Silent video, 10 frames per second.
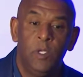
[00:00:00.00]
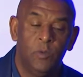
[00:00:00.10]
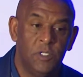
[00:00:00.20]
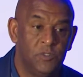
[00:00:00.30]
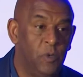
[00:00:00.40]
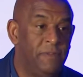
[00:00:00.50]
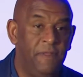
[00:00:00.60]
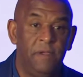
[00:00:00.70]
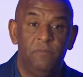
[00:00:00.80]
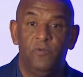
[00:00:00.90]
Was with
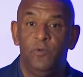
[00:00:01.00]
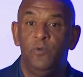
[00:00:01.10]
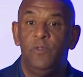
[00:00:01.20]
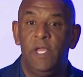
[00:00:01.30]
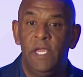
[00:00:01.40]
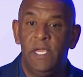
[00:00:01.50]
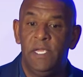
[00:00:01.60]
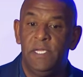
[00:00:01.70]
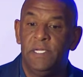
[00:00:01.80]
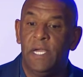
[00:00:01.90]
them through
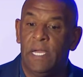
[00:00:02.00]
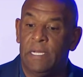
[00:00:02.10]
the